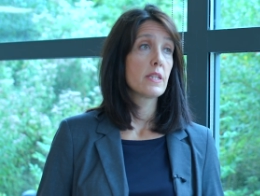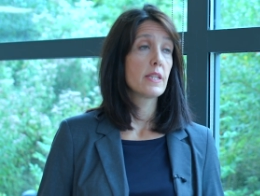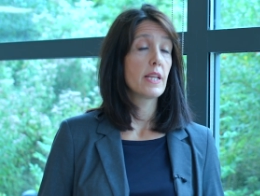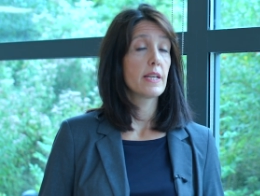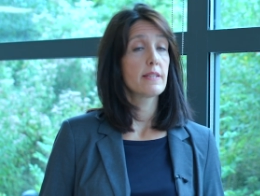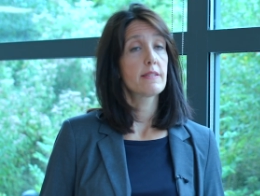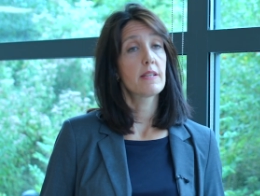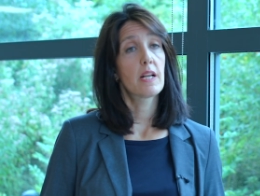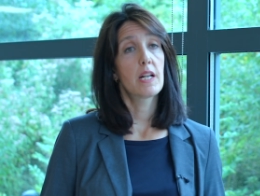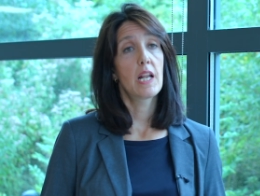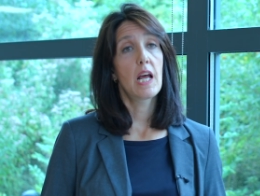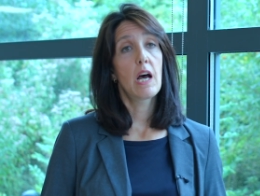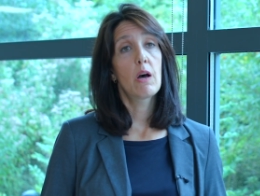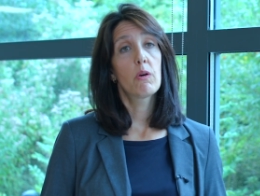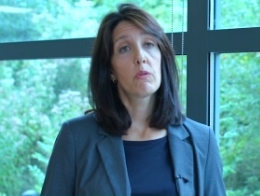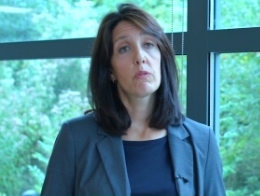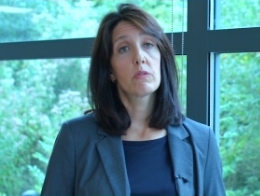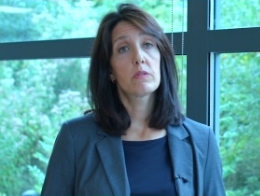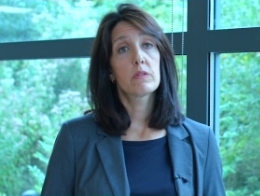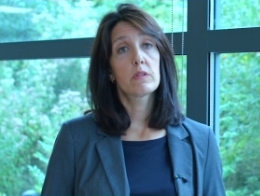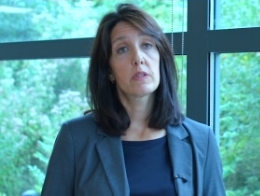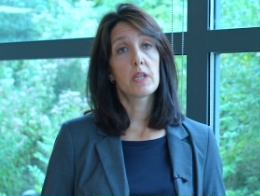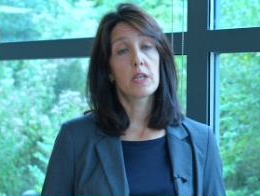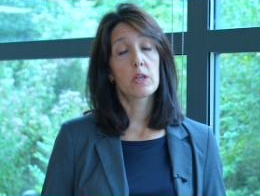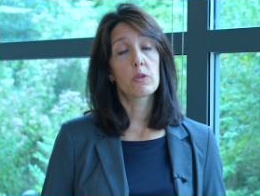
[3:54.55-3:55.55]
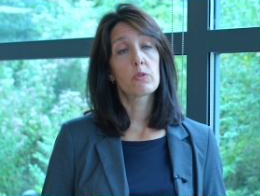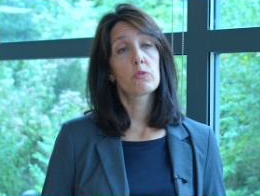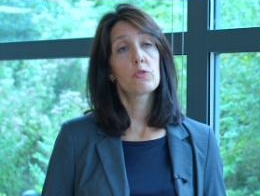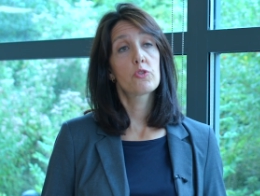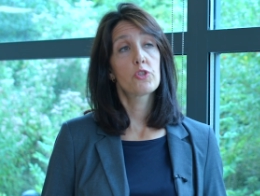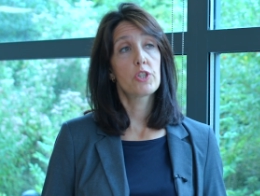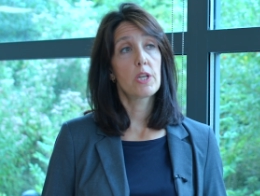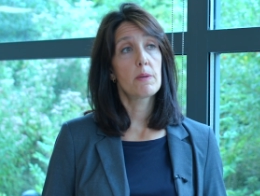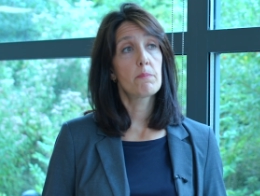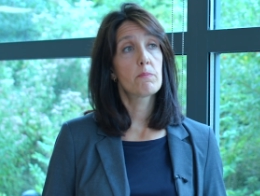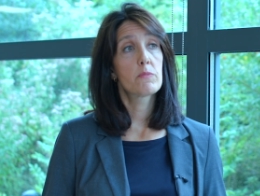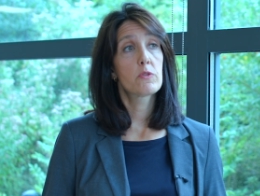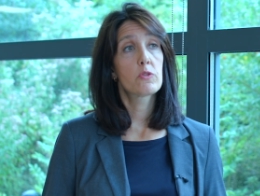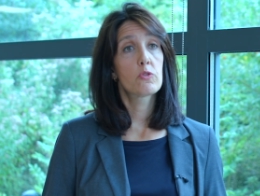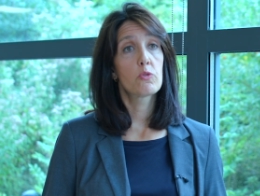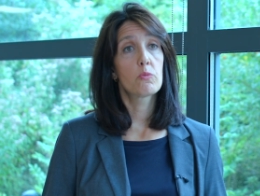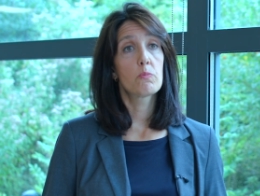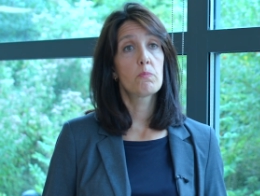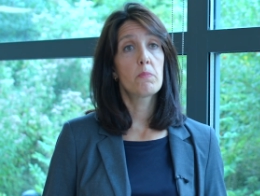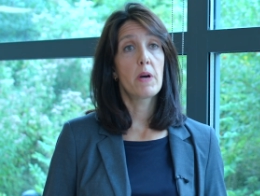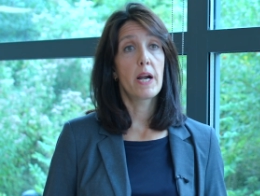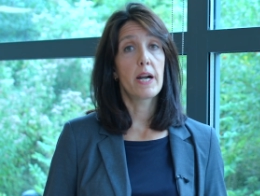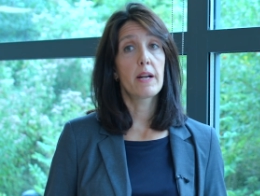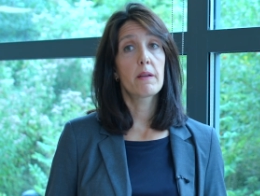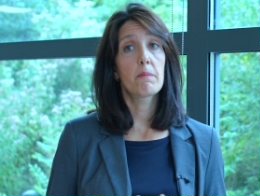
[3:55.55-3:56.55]
that allowed the cruise ship to
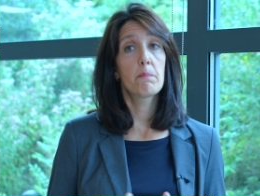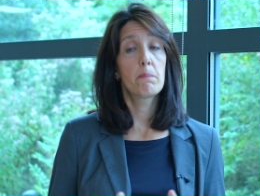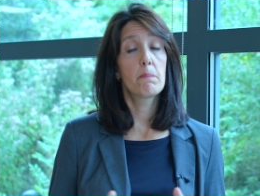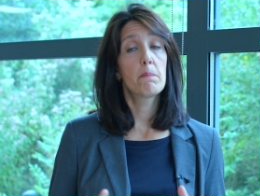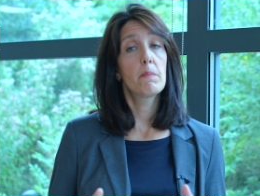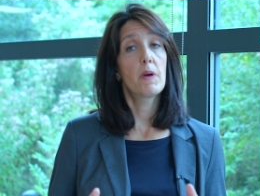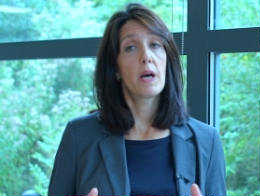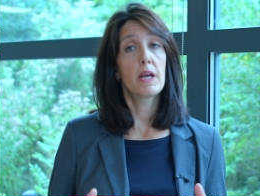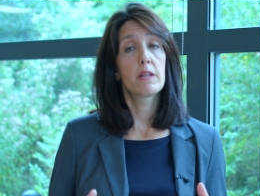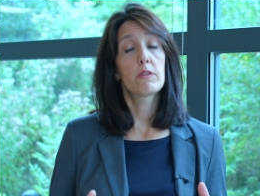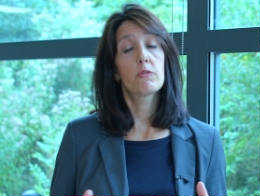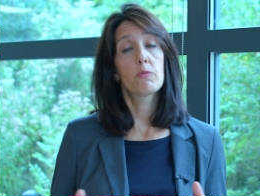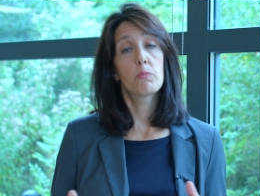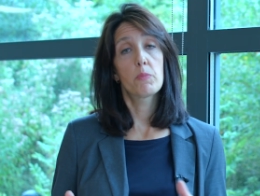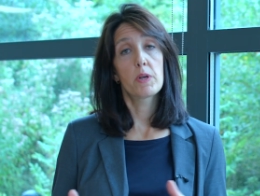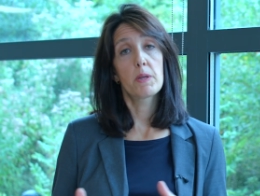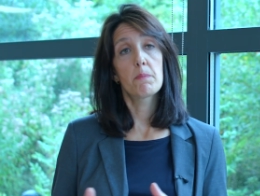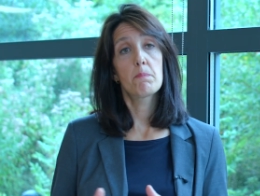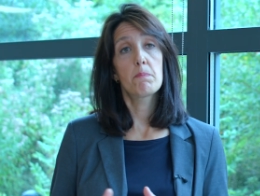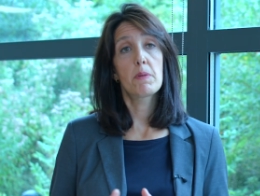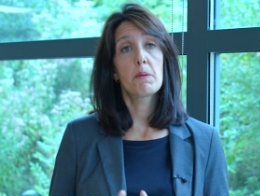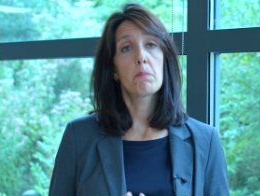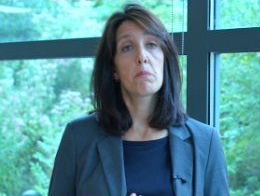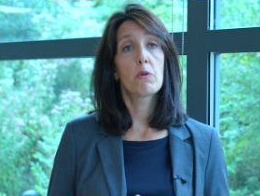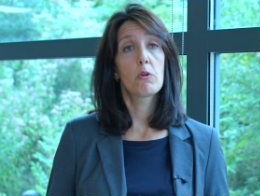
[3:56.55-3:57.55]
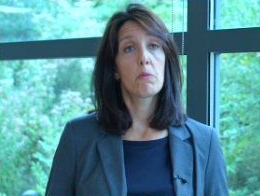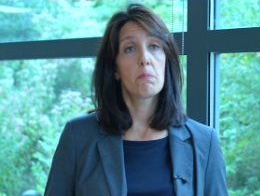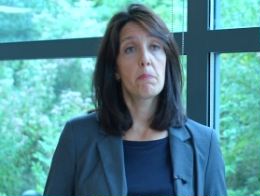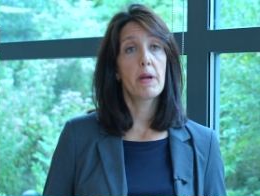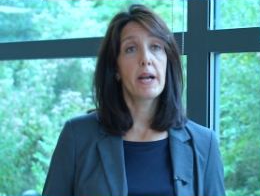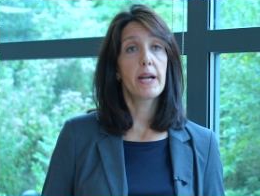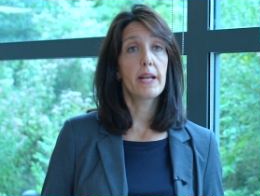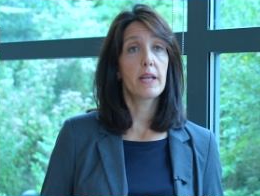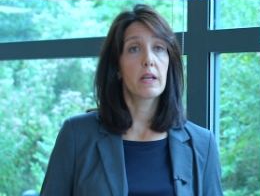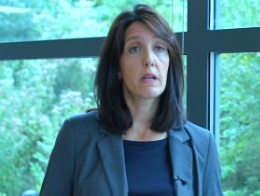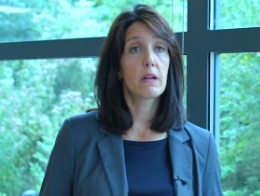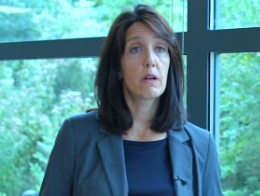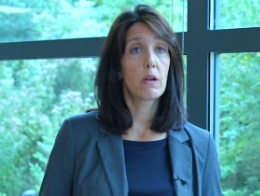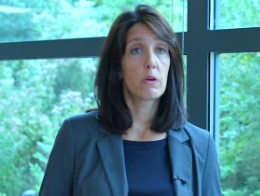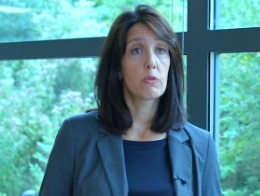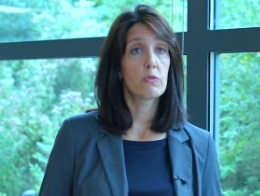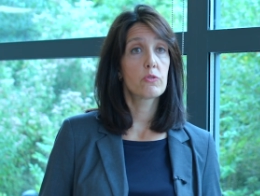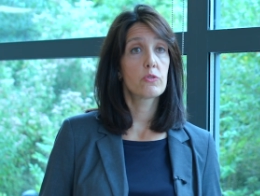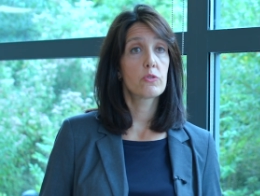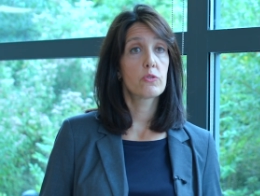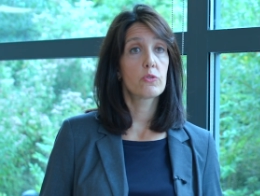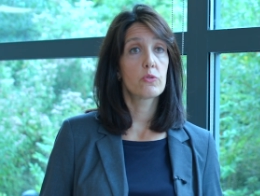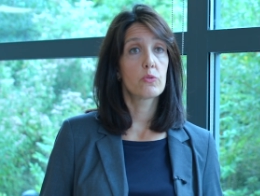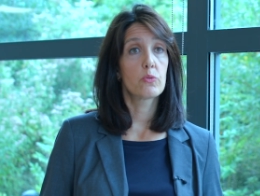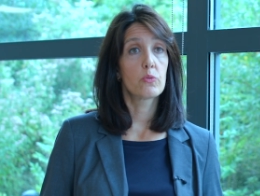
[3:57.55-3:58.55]
park and to bring people very
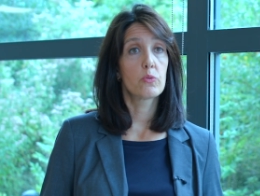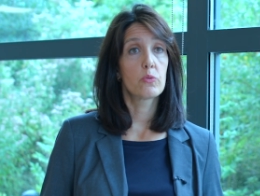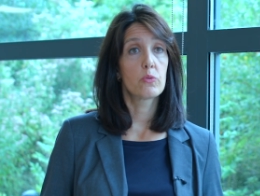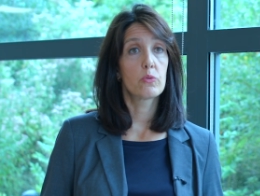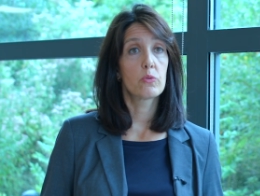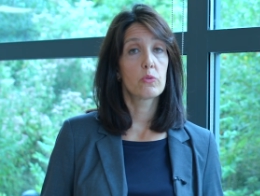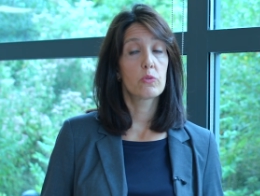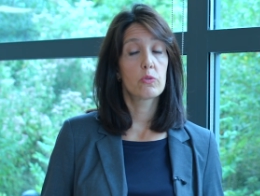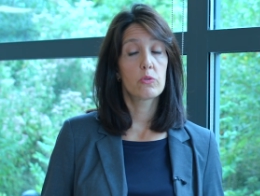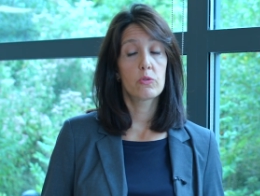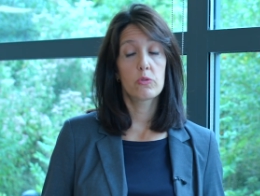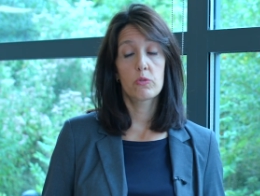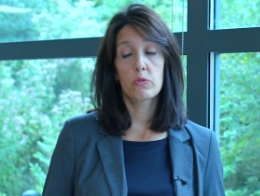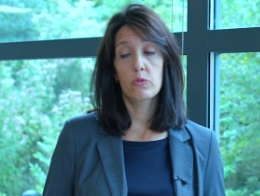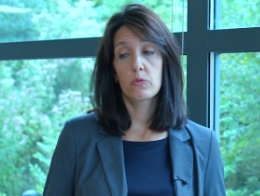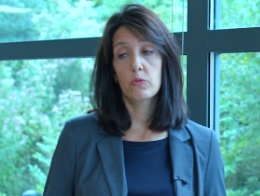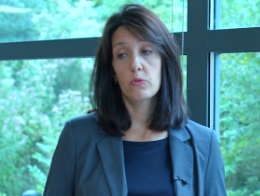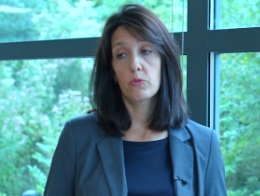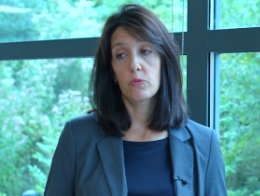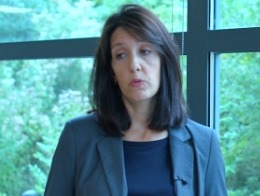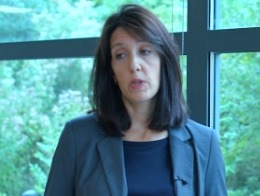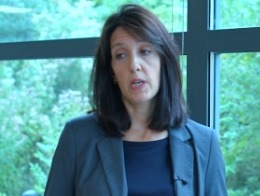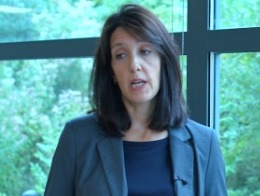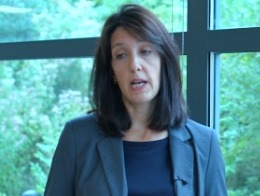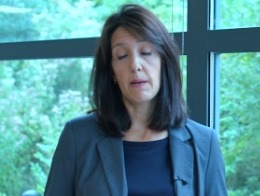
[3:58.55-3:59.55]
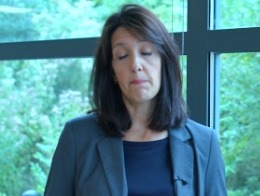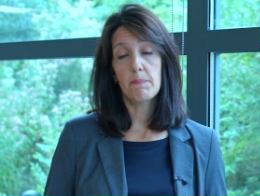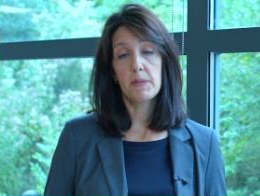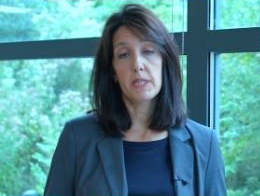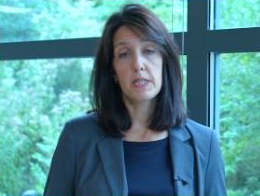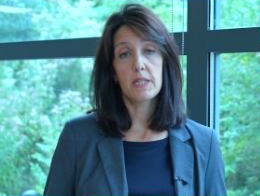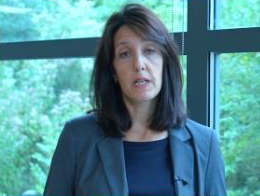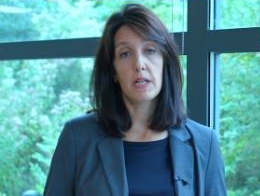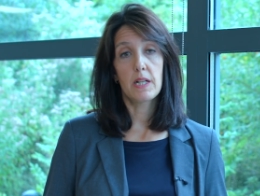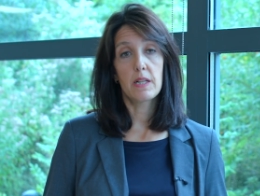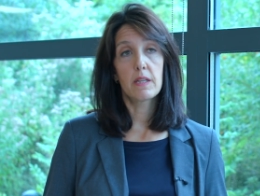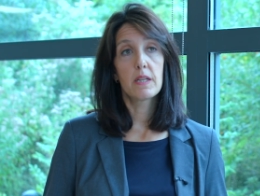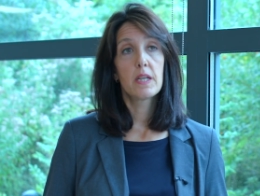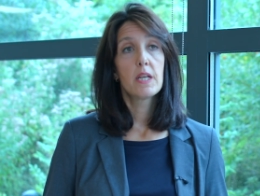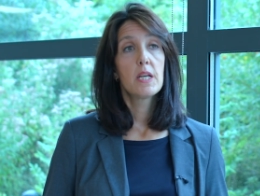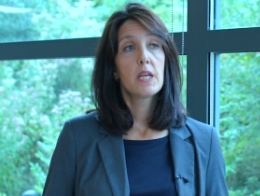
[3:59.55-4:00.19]
close to, to the capital